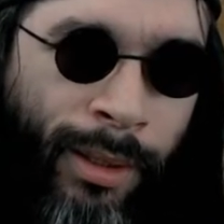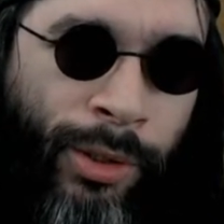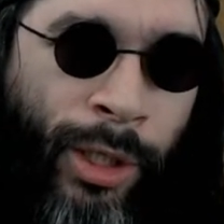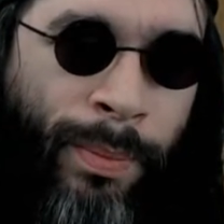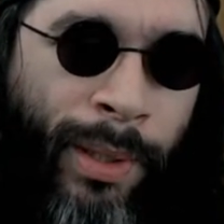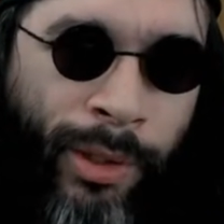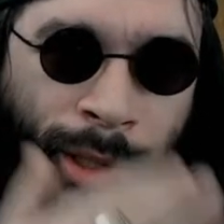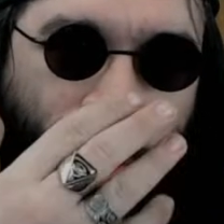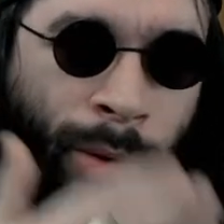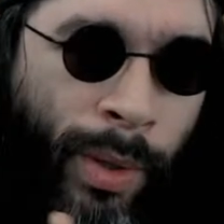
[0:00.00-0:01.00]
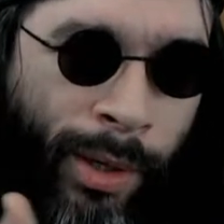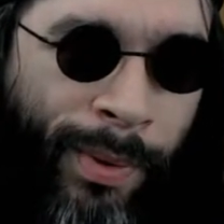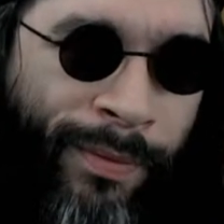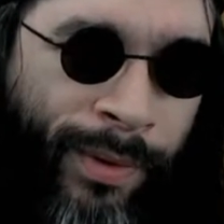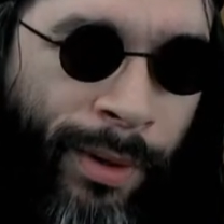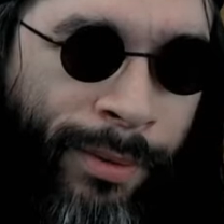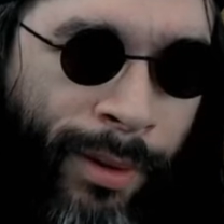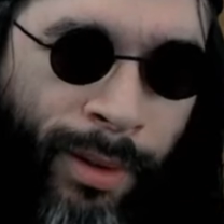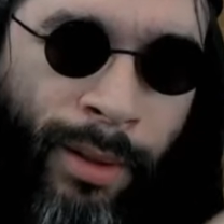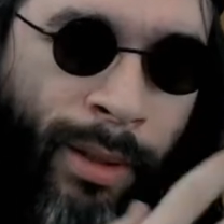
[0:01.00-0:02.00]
cheek by jowl, one above another,